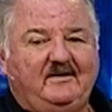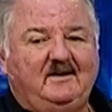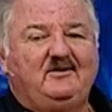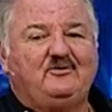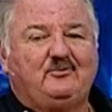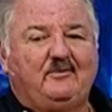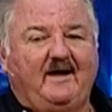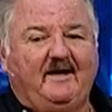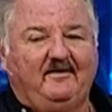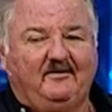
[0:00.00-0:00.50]

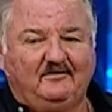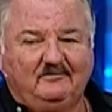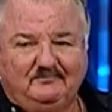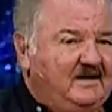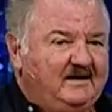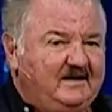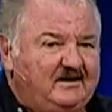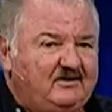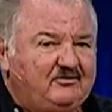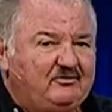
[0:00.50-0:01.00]
Israel.
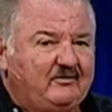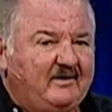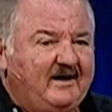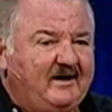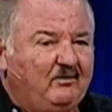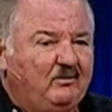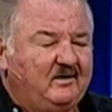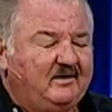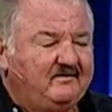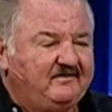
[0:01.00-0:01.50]

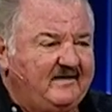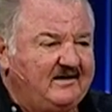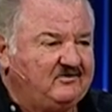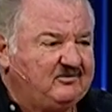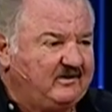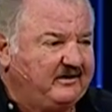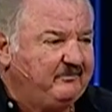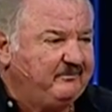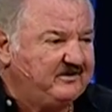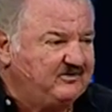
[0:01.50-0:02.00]
Israel will
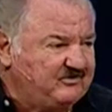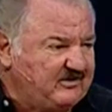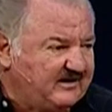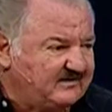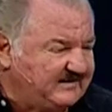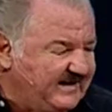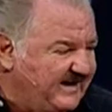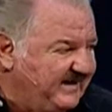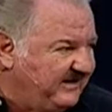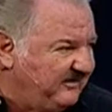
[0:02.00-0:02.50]
eventually
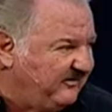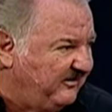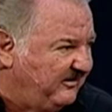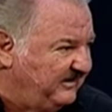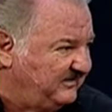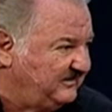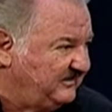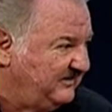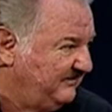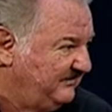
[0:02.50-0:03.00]
reject
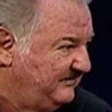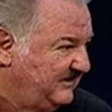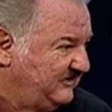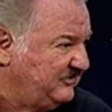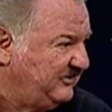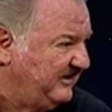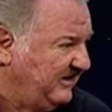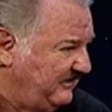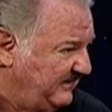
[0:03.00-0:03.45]
Antichrist. Did you know